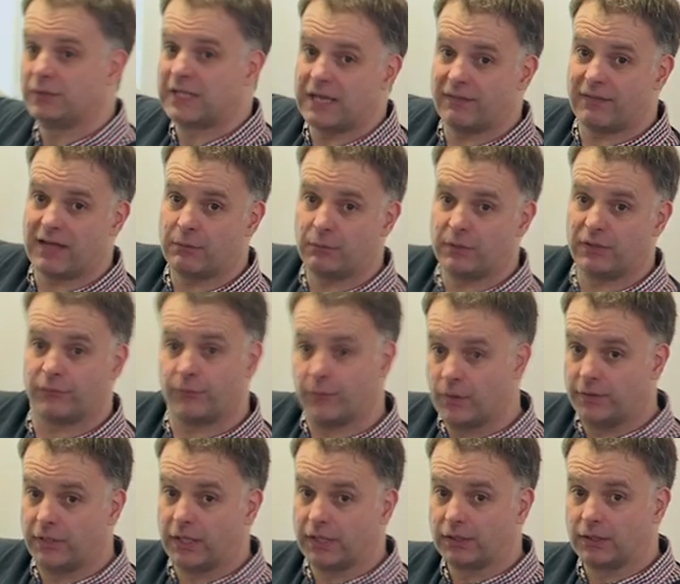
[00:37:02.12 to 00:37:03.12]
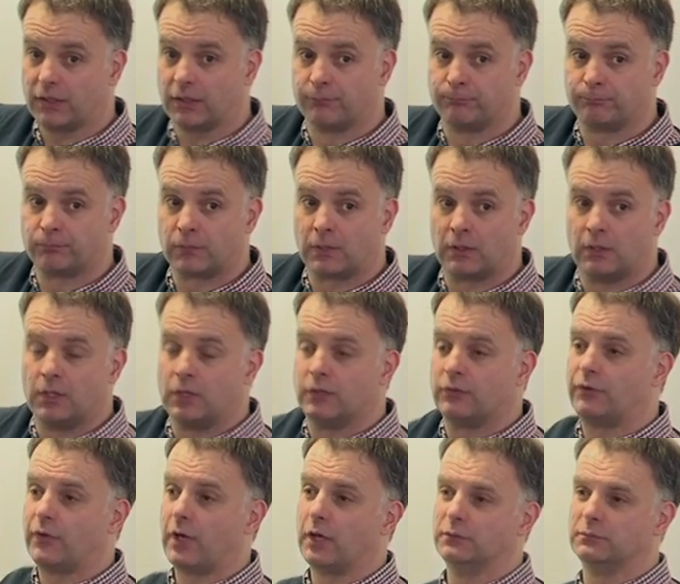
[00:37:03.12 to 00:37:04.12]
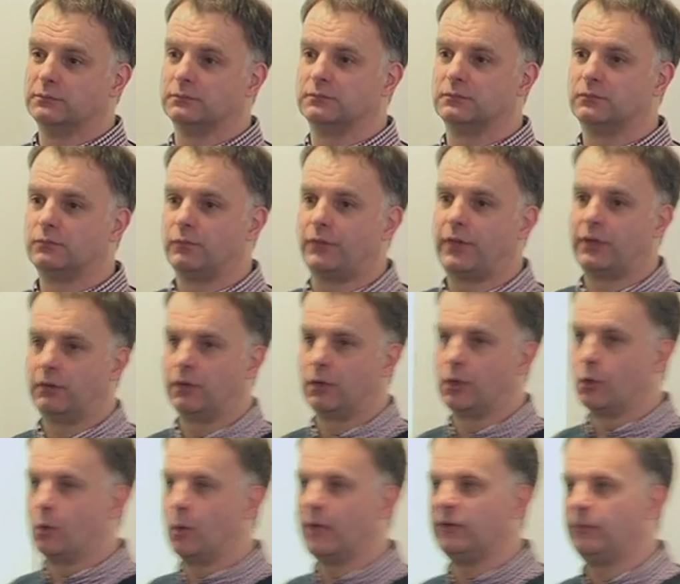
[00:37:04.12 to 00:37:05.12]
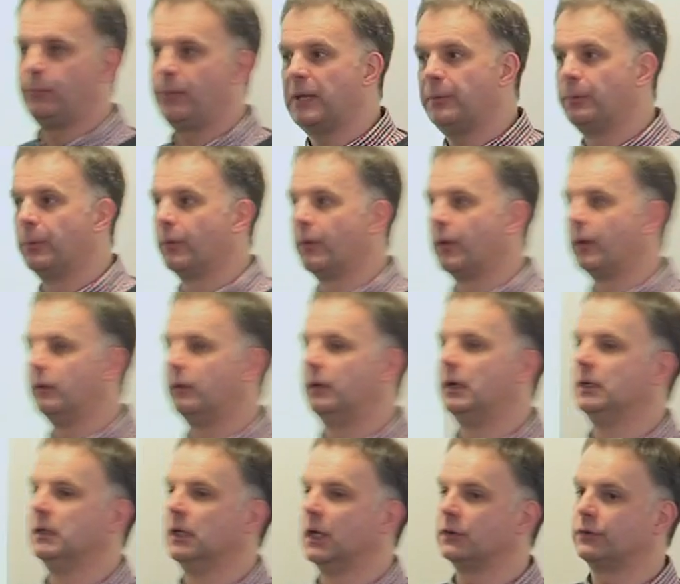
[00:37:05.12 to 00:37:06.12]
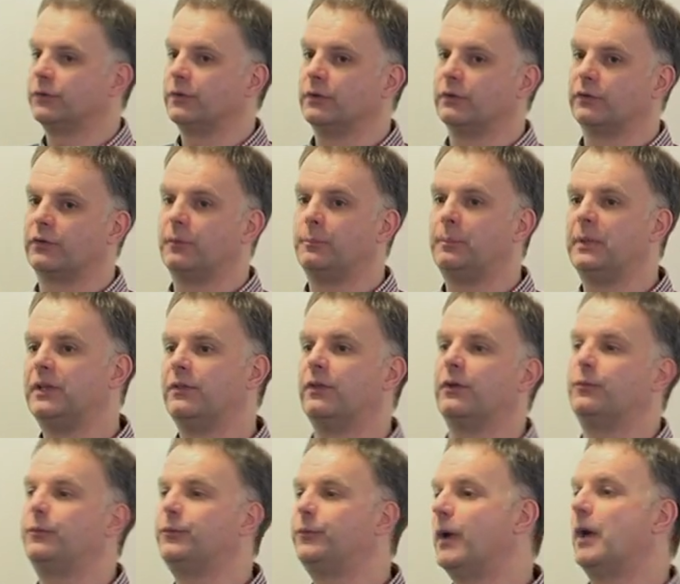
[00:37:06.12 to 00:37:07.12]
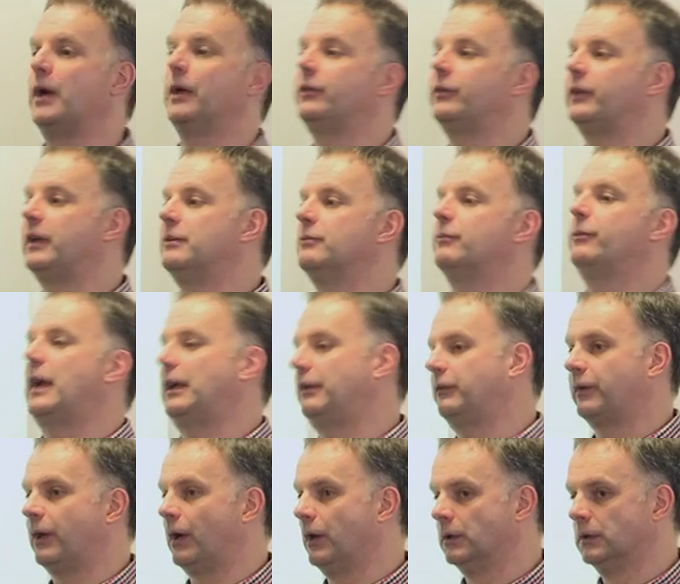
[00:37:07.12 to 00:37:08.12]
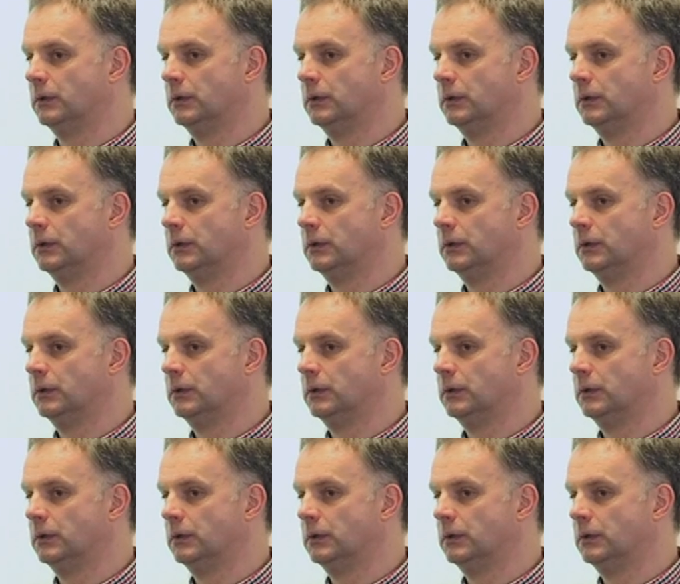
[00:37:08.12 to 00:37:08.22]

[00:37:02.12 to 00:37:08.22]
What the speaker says: get that with funding. So there are always people that are reluctant to be the first investor.